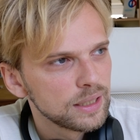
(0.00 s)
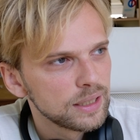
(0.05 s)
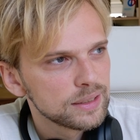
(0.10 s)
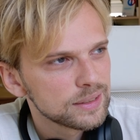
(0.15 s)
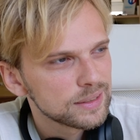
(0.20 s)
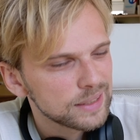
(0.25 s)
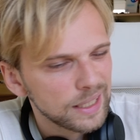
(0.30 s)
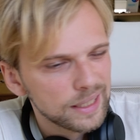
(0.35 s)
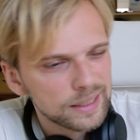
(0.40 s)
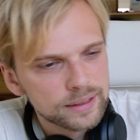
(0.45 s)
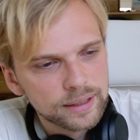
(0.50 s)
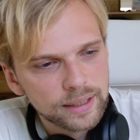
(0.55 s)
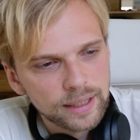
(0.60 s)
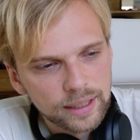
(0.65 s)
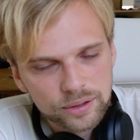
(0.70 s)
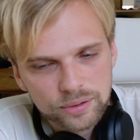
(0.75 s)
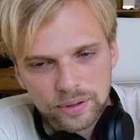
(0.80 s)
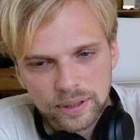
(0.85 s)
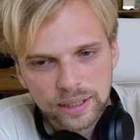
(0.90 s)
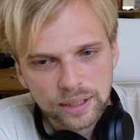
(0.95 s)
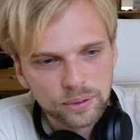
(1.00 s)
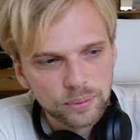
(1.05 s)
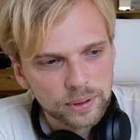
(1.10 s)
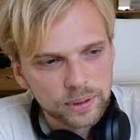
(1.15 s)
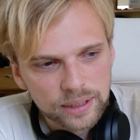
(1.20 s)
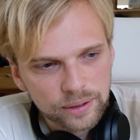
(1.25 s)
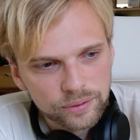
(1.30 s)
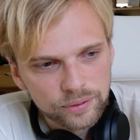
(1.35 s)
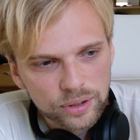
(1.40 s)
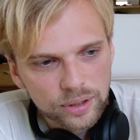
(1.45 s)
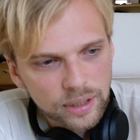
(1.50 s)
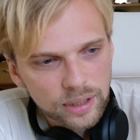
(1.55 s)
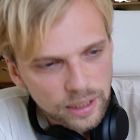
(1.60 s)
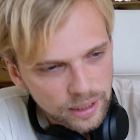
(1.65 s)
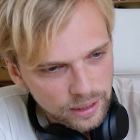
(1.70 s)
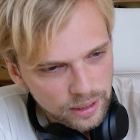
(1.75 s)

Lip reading: sightline ray, whatever,